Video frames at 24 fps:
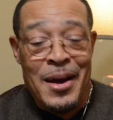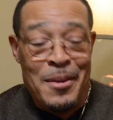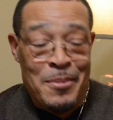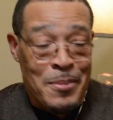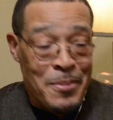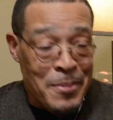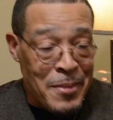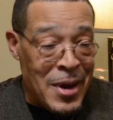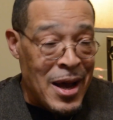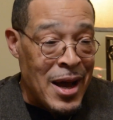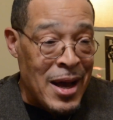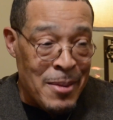
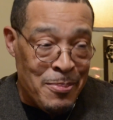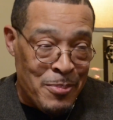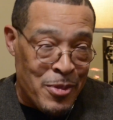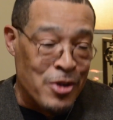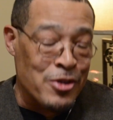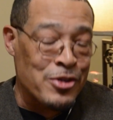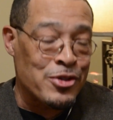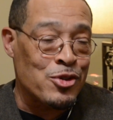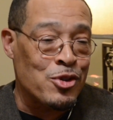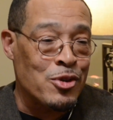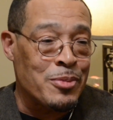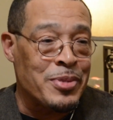My
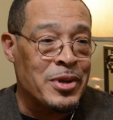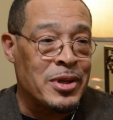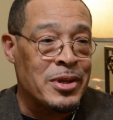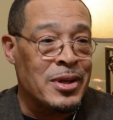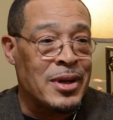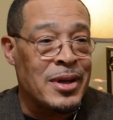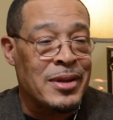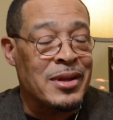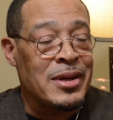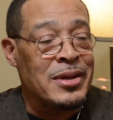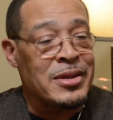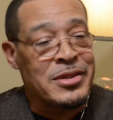personal opinion,
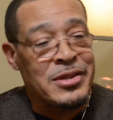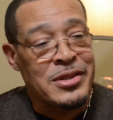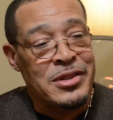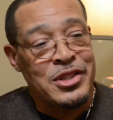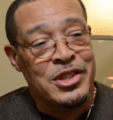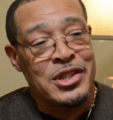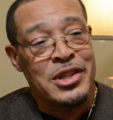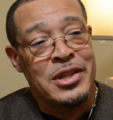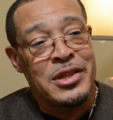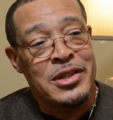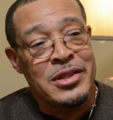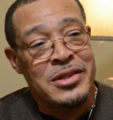I think he's a
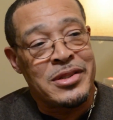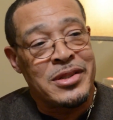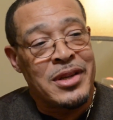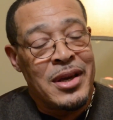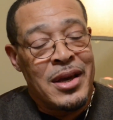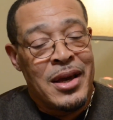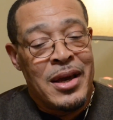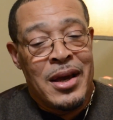genius.